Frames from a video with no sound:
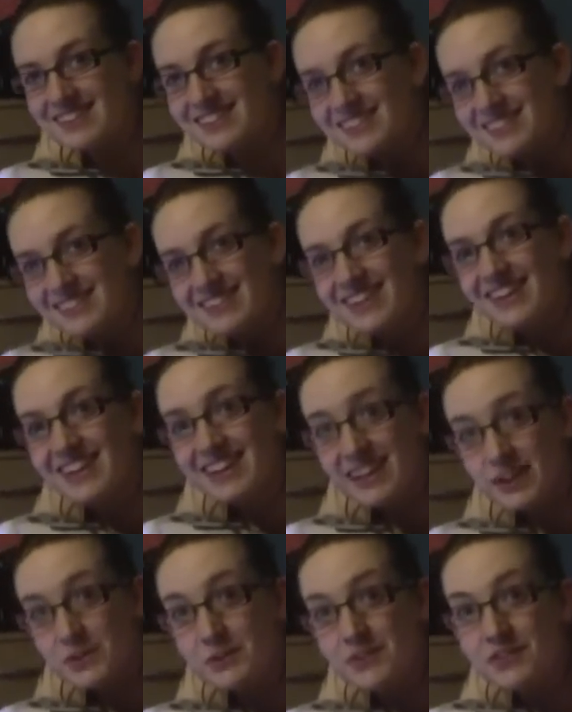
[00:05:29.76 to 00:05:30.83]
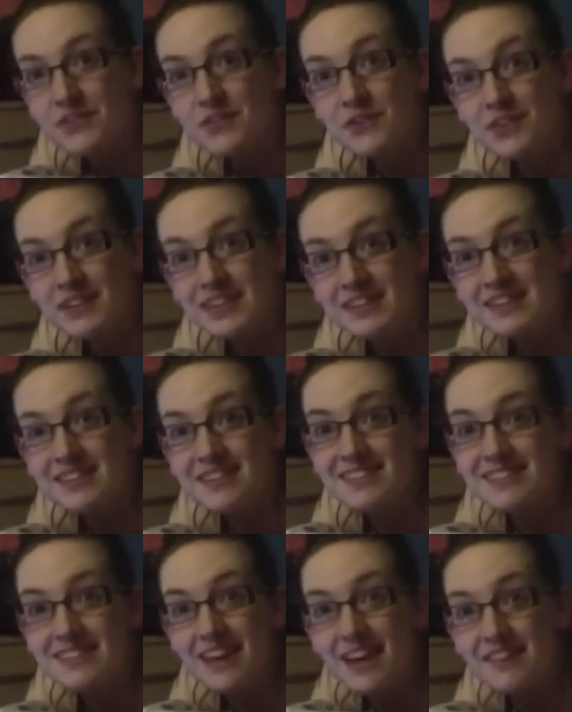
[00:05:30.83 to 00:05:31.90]
it, and it was thirty
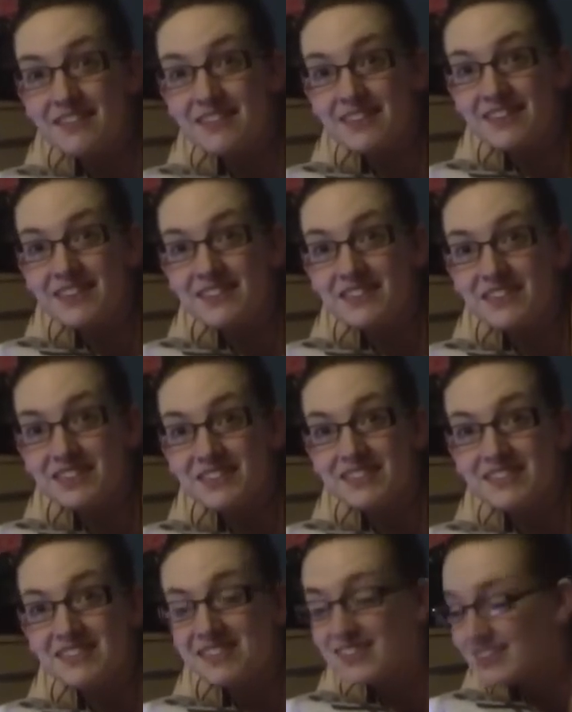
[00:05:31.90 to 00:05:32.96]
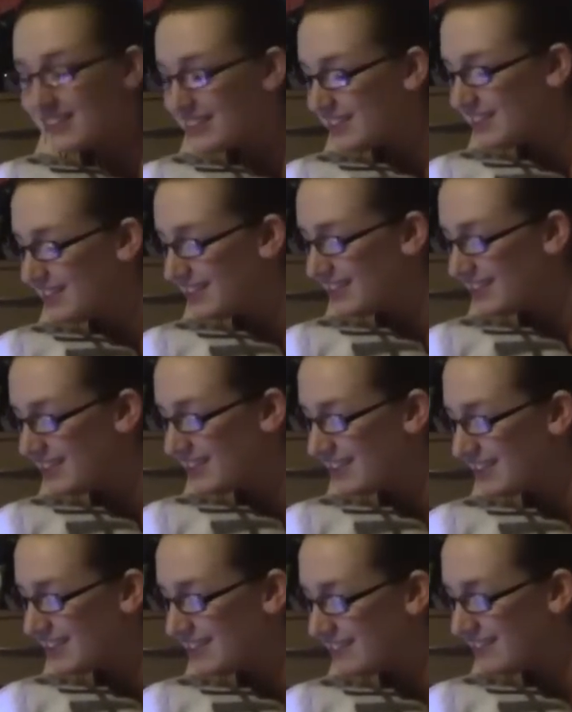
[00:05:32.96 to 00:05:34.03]
years ahead of time, you know.
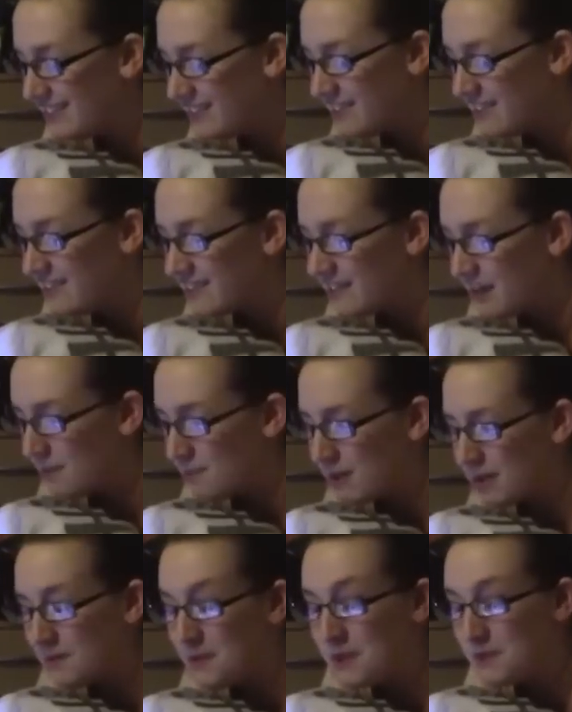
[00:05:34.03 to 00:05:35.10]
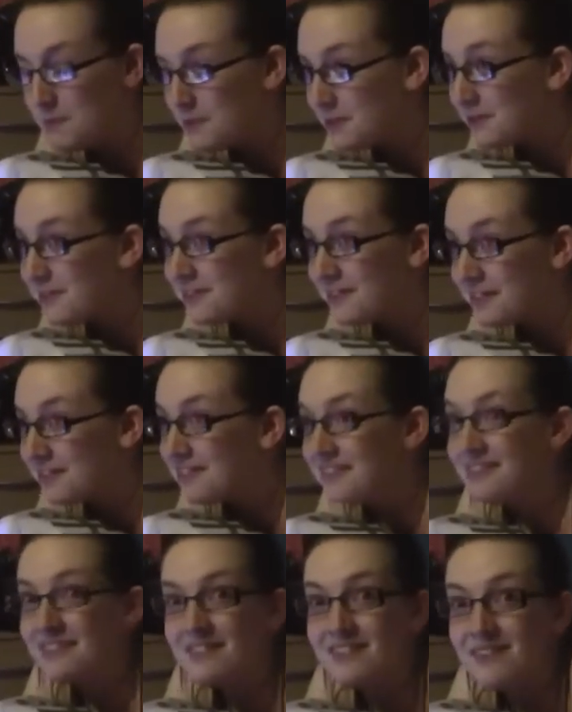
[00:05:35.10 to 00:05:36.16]
Mm-hmm. And you think that maybe they would have done
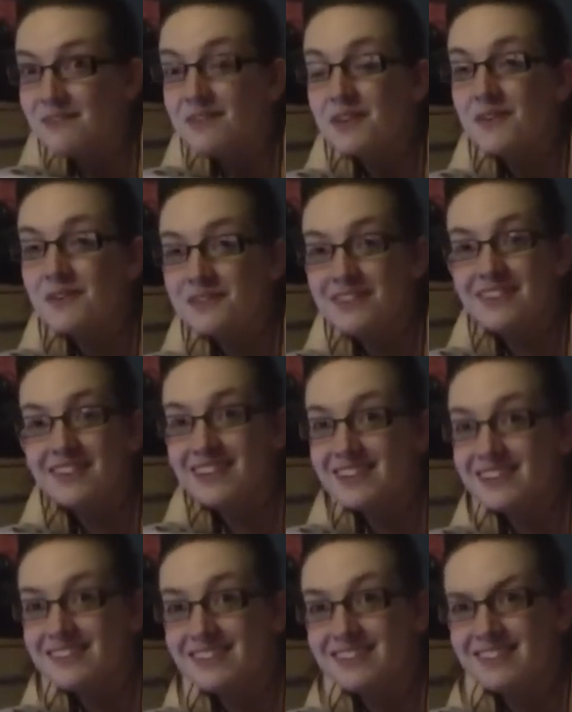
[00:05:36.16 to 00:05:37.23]
some of those things,